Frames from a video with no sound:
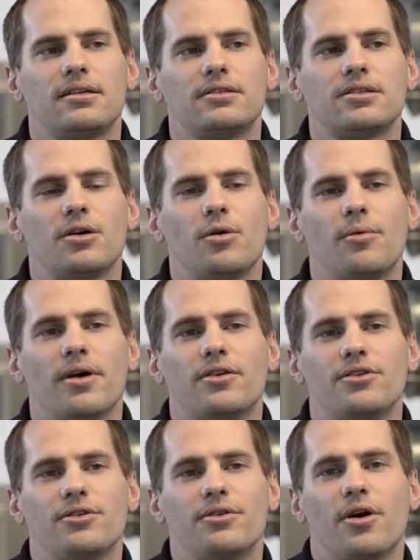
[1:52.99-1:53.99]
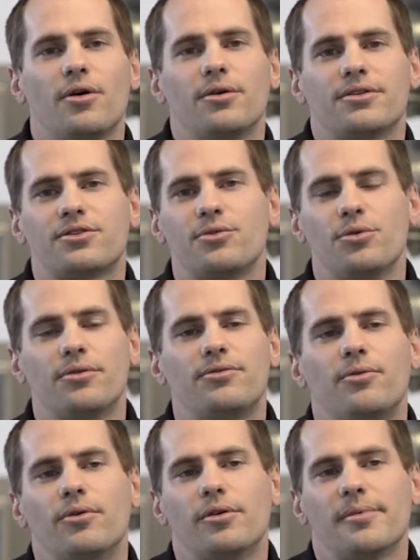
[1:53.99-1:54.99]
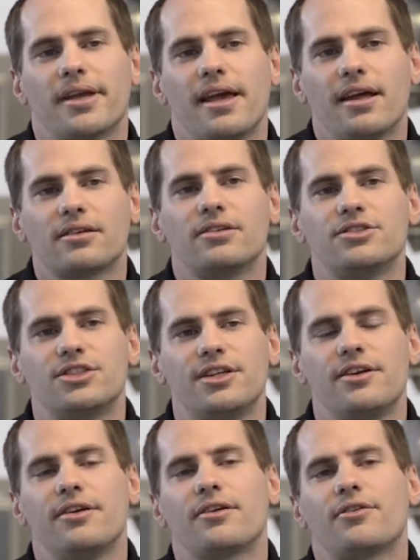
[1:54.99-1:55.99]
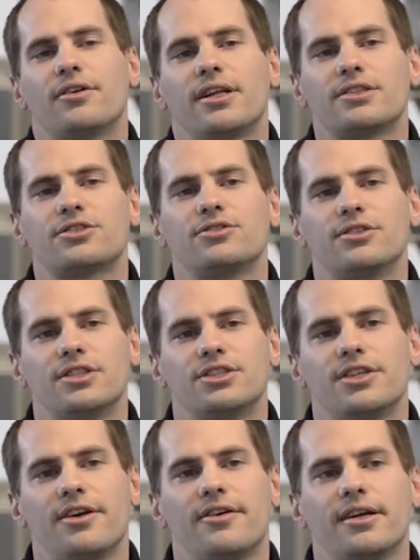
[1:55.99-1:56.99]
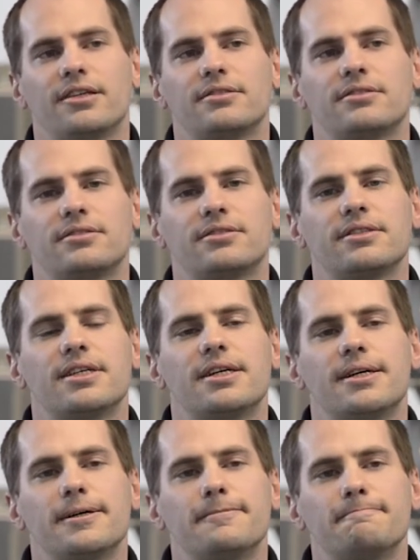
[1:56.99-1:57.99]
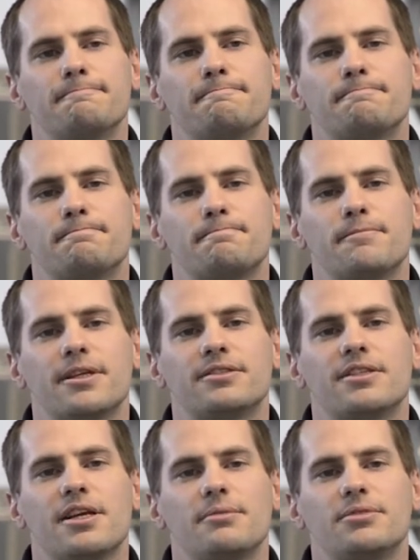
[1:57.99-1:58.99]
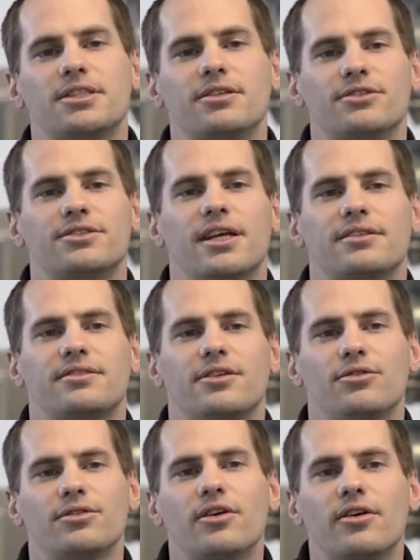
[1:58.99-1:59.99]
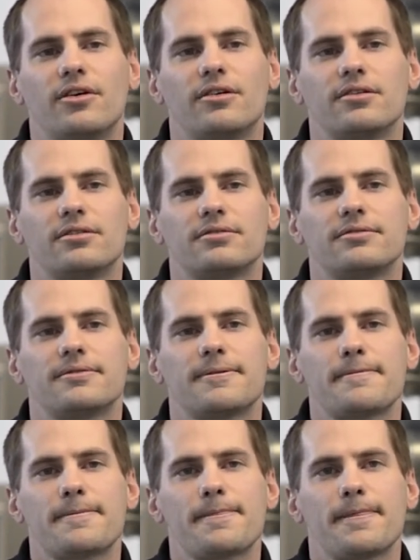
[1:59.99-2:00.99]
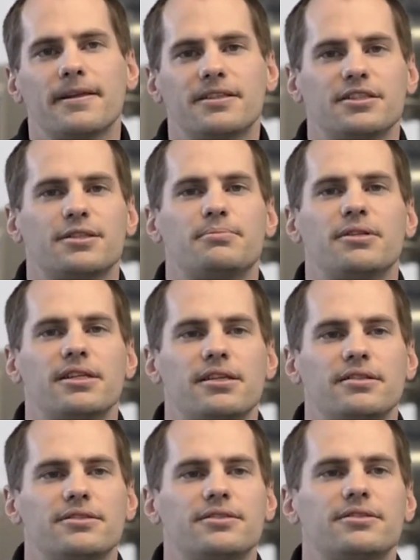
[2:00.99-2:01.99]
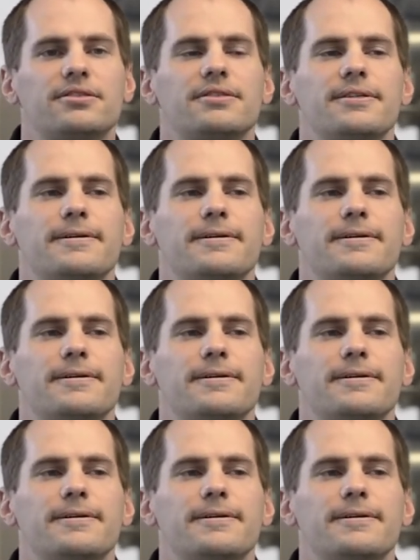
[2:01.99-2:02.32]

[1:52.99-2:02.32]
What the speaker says: So whether you go to school for mechanical engineering or electrical engineering, the same skill sets that you learn, the disciplines,